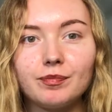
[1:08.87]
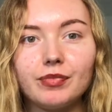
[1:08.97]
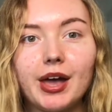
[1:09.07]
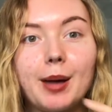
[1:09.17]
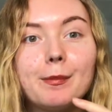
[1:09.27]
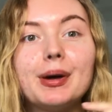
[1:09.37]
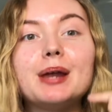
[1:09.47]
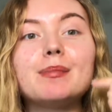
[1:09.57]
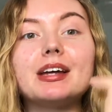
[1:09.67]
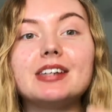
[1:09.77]
I'm
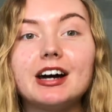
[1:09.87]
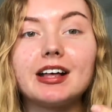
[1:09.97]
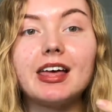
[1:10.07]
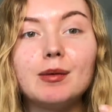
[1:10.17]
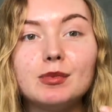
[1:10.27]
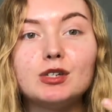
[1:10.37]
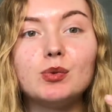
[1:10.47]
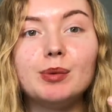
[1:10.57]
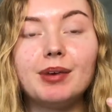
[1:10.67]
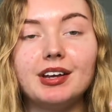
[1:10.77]
putting my tongue in
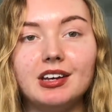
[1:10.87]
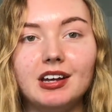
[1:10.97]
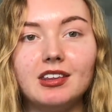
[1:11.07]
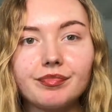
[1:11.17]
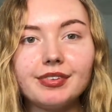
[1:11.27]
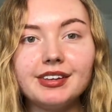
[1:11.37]
between my teeth.